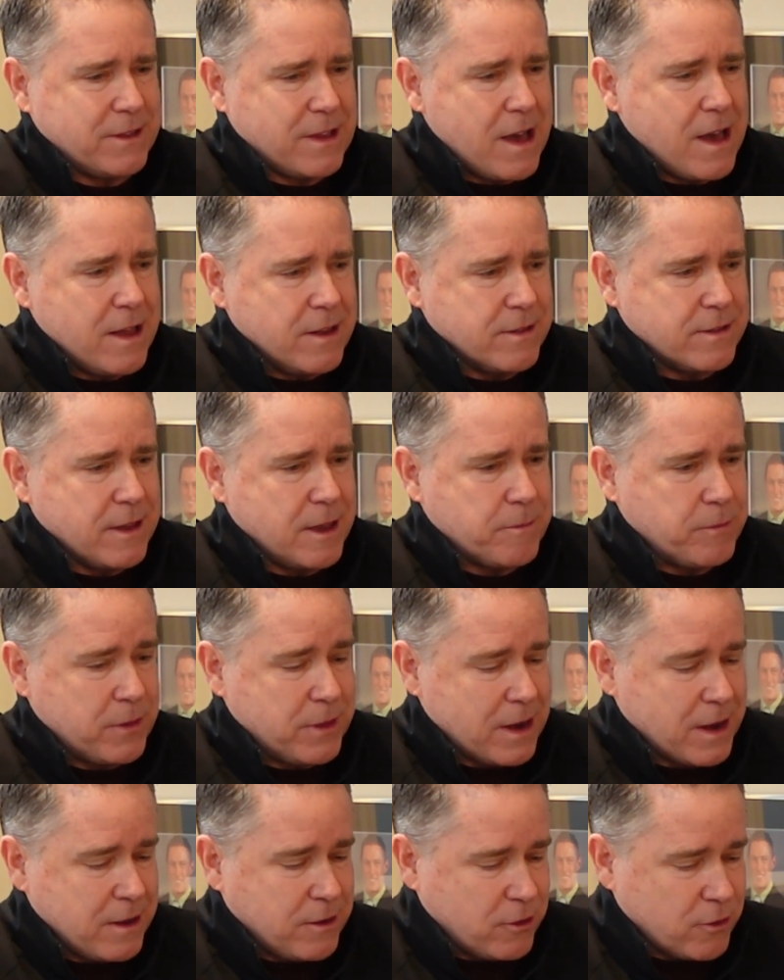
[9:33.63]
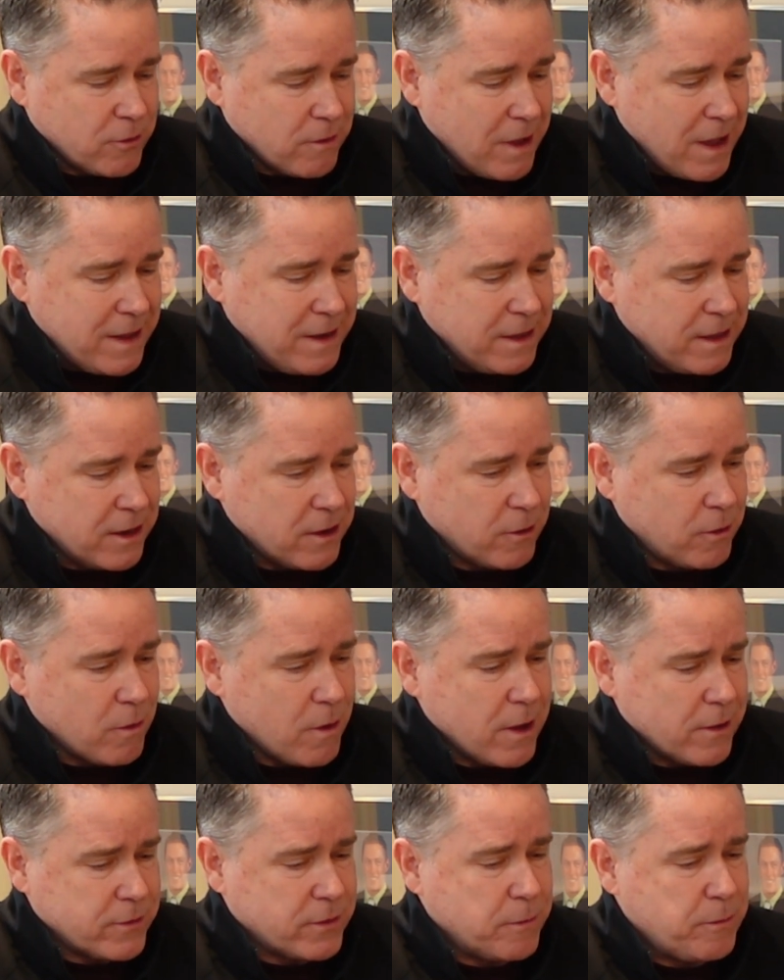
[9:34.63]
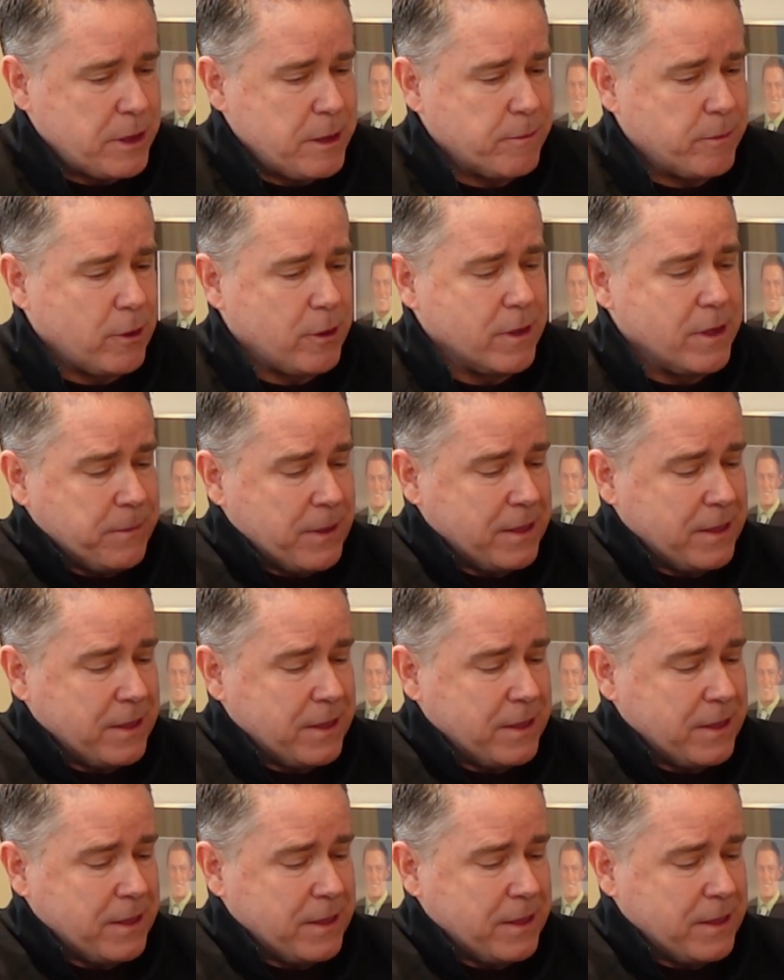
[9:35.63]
concept that I try to get across to people,